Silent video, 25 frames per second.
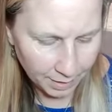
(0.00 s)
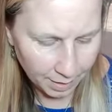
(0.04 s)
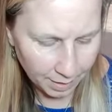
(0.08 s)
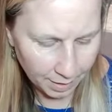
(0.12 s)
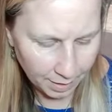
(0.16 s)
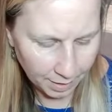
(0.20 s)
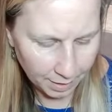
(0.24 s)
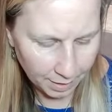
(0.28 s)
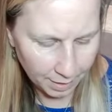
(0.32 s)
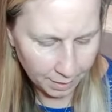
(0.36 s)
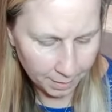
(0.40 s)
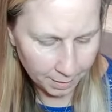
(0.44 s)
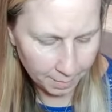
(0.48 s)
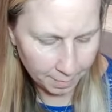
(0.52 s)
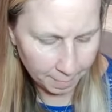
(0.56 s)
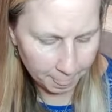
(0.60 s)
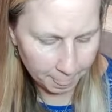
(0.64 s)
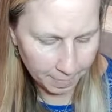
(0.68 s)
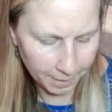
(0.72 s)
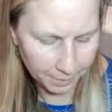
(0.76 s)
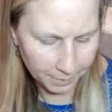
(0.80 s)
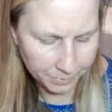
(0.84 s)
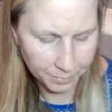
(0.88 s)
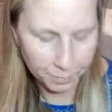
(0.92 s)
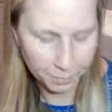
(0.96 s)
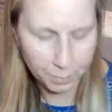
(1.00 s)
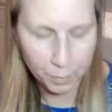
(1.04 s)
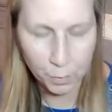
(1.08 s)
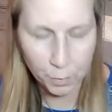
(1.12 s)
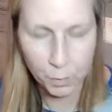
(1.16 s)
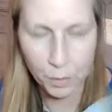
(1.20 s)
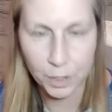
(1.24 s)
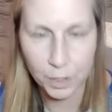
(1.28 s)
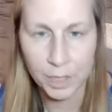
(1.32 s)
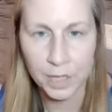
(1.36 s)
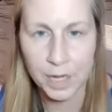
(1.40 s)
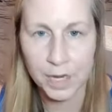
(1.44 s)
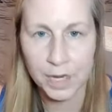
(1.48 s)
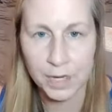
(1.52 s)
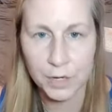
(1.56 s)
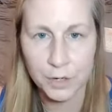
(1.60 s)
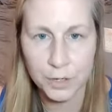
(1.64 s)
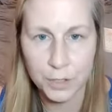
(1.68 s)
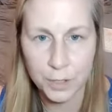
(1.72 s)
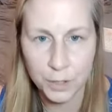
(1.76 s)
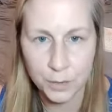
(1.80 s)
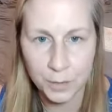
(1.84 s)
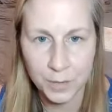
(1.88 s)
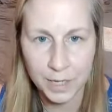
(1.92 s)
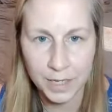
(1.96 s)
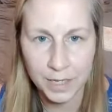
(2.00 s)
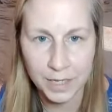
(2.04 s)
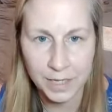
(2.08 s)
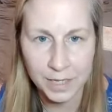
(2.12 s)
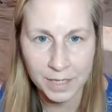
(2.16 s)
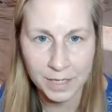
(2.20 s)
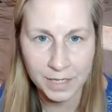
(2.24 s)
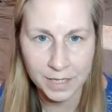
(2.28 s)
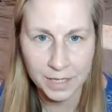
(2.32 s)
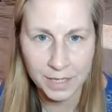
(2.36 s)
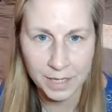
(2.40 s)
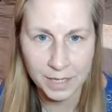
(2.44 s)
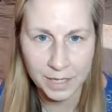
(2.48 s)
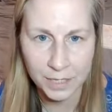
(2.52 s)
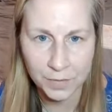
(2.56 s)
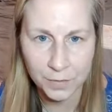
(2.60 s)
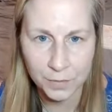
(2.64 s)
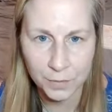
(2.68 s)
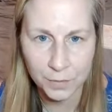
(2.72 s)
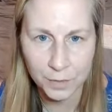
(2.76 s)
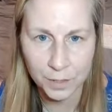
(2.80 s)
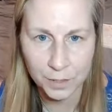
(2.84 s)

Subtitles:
It's important that you're doing these things for